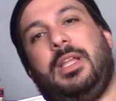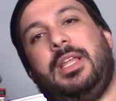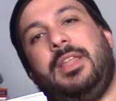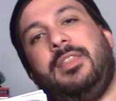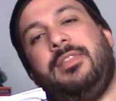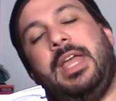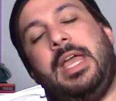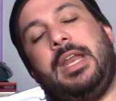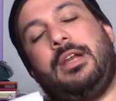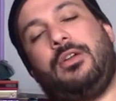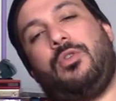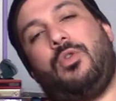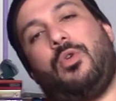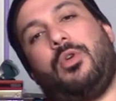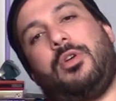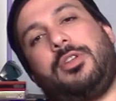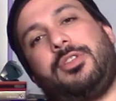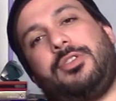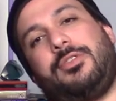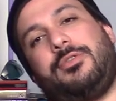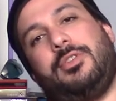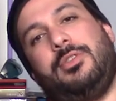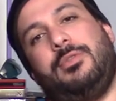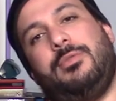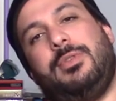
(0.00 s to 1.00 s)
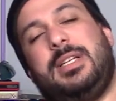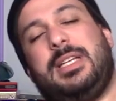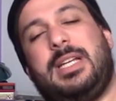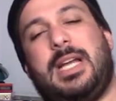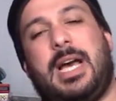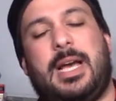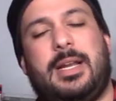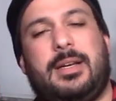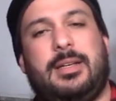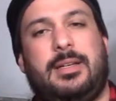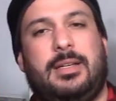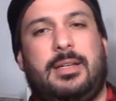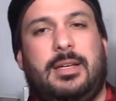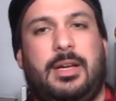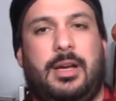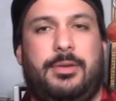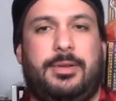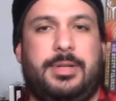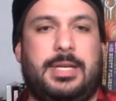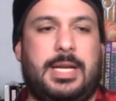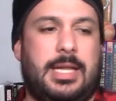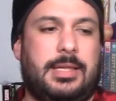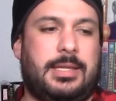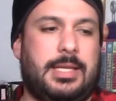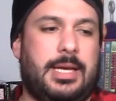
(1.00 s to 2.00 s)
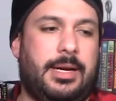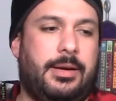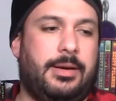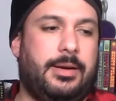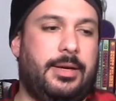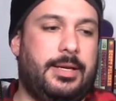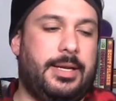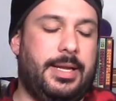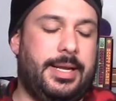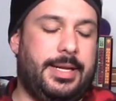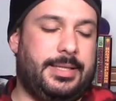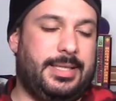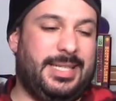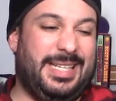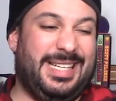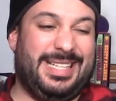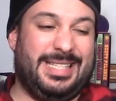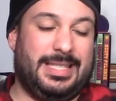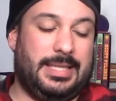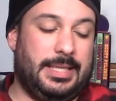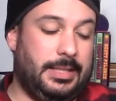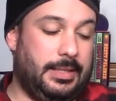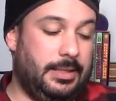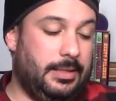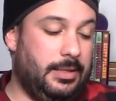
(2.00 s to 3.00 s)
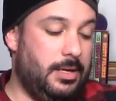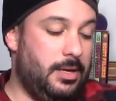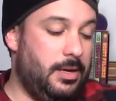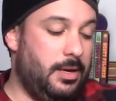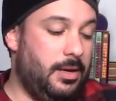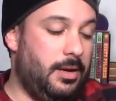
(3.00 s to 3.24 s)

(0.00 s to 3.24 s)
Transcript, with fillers: than corkscrew. Not that it's easy,